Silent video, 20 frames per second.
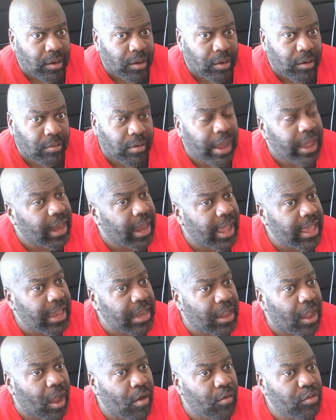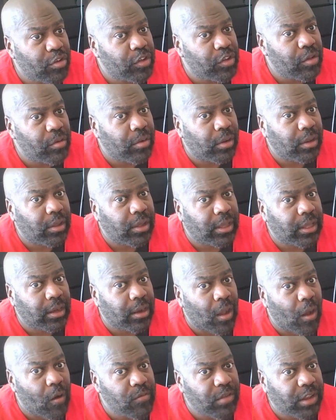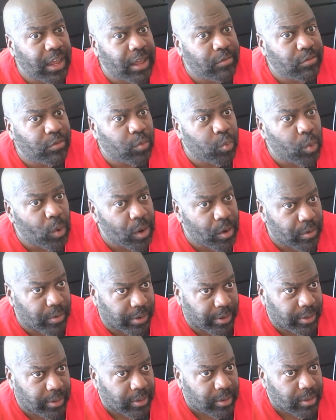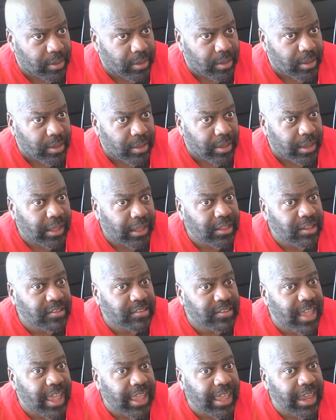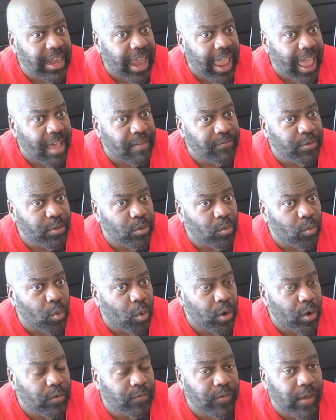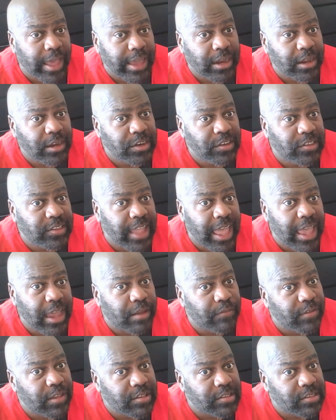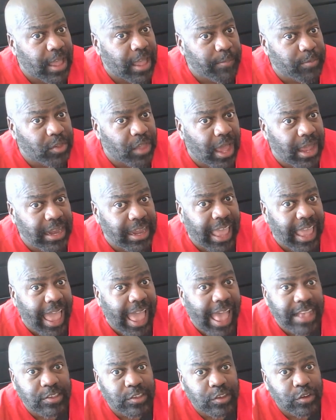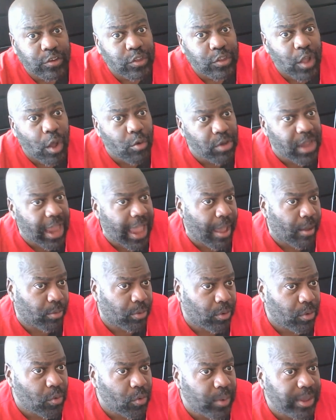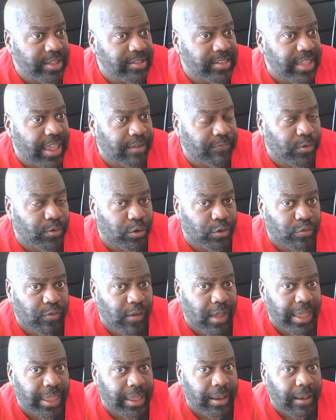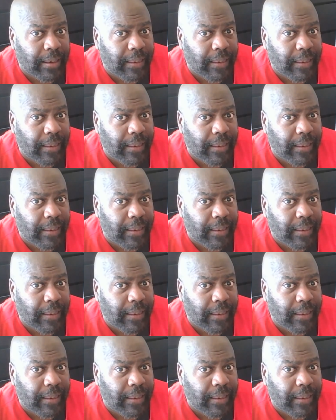Right, I encourage you to look at Kovalev's work in the second half of the Ward fight. Understand, if he steps on the gas, there's no doubt who wins that first fight.